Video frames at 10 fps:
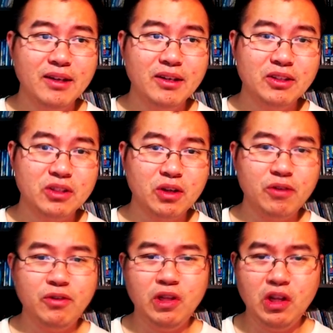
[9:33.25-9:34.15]
So
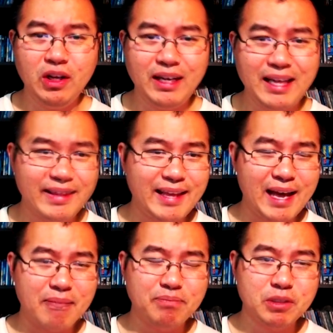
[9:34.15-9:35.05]
if you look at
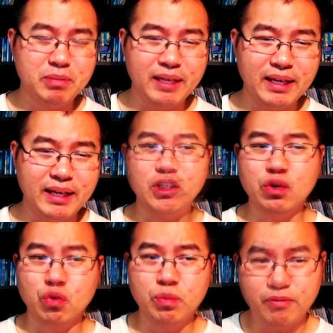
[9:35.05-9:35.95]
that spin, that's a
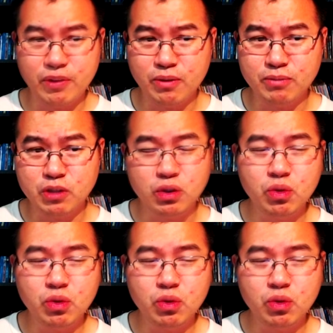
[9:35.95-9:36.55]
group film too,